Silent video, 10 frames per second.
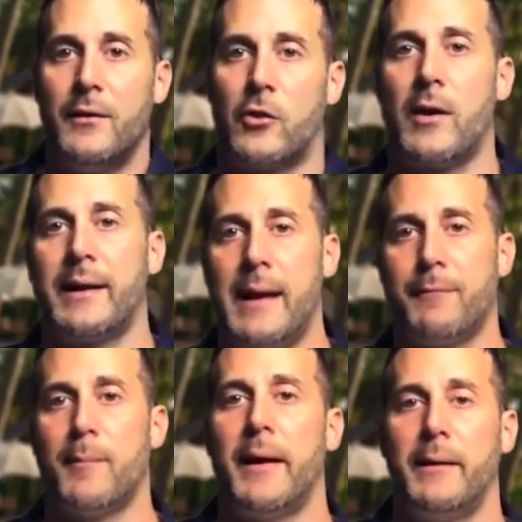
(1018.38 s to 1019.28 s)
credit game
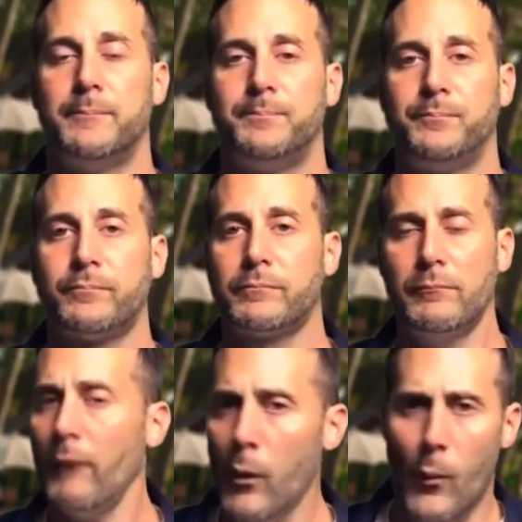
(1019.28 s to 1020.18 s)
for me. It
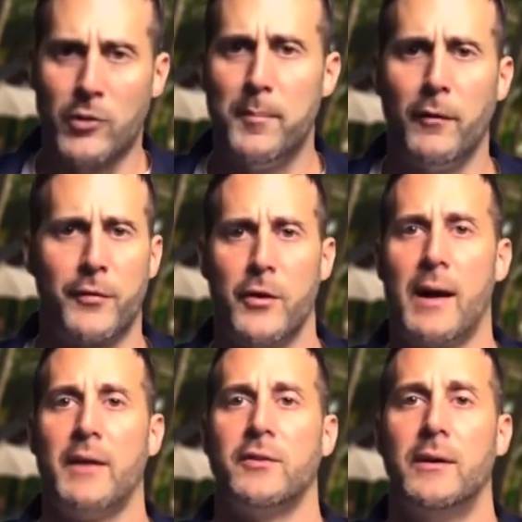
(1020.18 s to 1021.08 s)
wasn't built for you
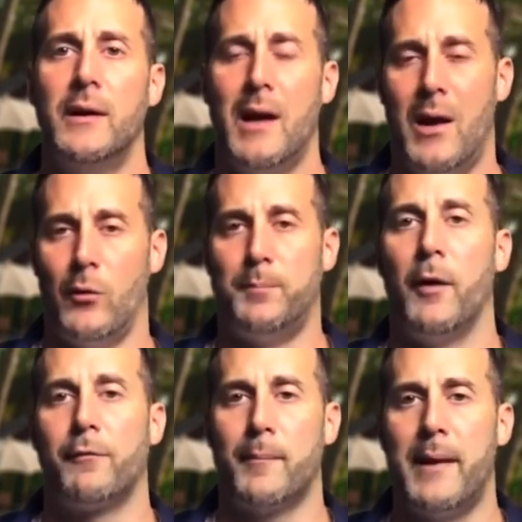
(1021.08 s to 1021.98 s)
guys. It was
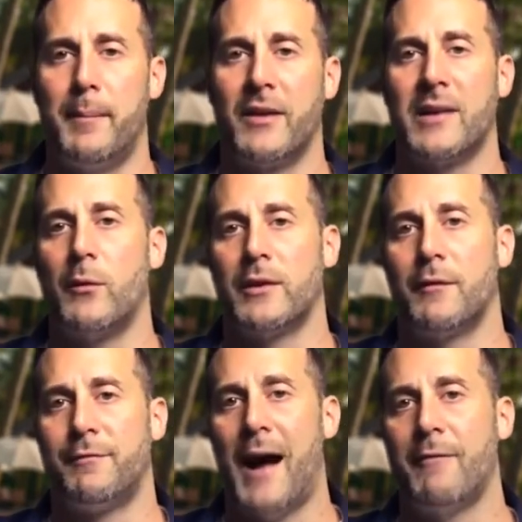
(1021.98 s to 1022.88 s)
built for me because I was at
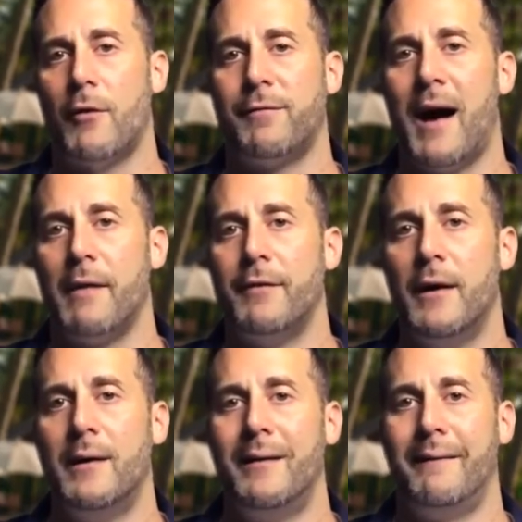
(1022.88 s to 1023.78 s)
a 505
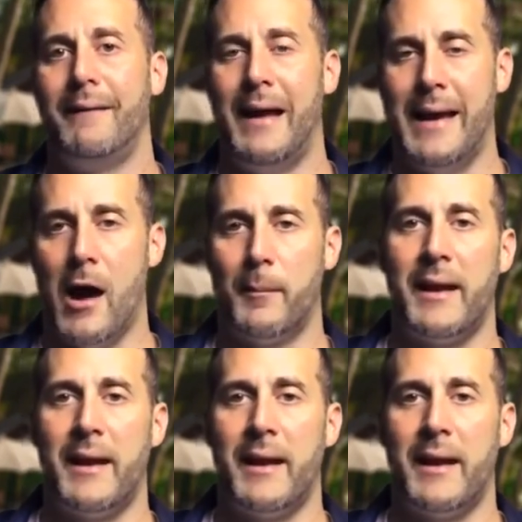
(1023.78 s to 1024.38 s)
and now I'm at